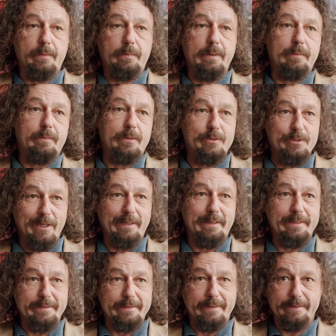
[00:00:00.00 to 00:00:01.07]
the people who check
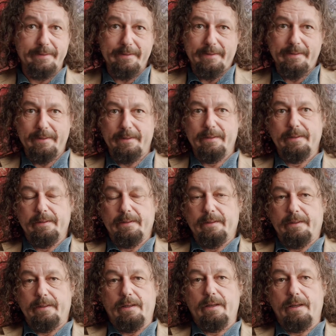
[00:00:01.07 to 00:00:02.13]
these things,
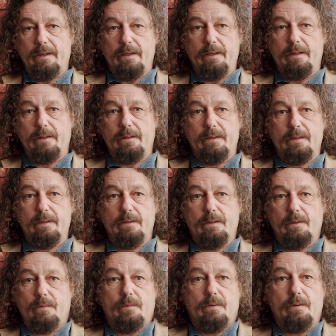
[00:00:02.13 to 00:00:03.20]

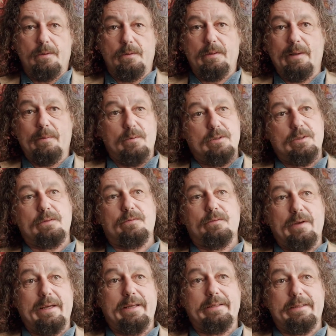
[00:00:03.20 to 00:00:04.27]
that was
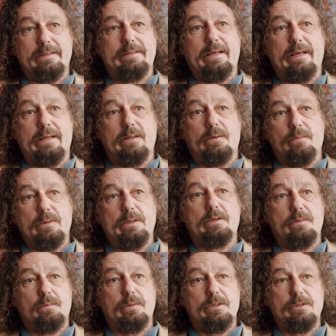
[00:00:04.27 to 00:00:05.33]
fair to say that we
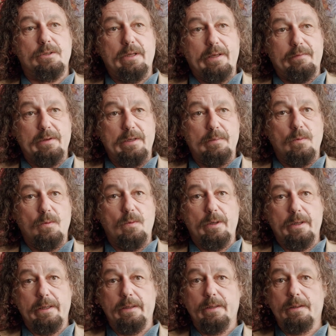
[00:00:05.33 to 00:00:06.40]
shouldn't have any more
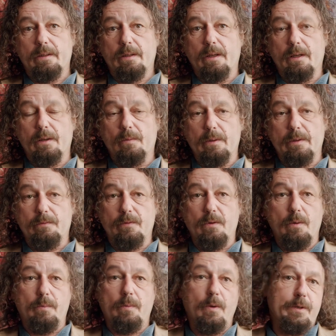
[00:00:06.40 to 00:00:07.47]
here. We've
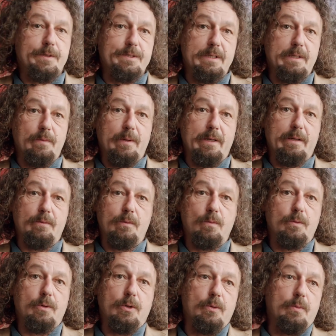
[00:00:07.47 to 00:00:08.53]
got a policy where
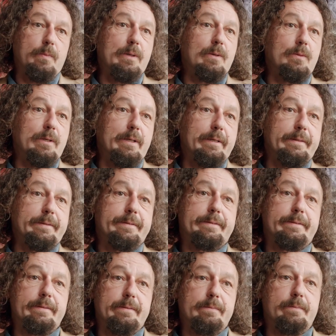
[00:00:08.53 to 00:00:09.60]
all new
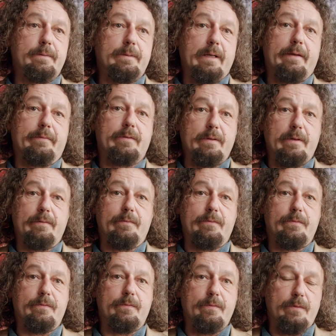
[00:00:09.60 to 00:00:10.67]
buildings would have to have
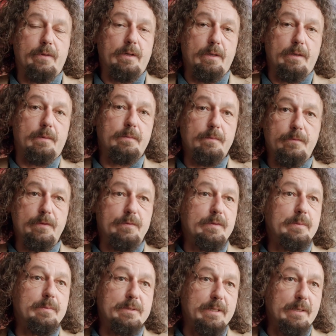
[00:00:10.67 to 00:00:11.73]

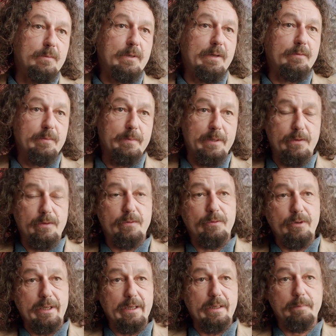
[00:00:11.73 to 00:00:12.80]
50% would have to be
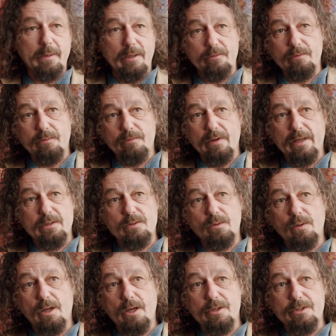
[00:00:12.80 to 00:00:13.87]
3-bedroom flats
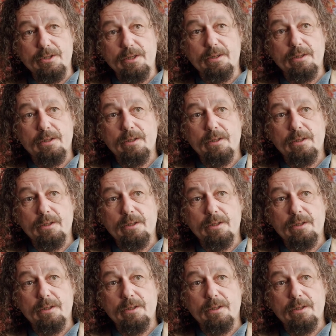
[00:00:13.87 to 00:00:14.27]
or larger.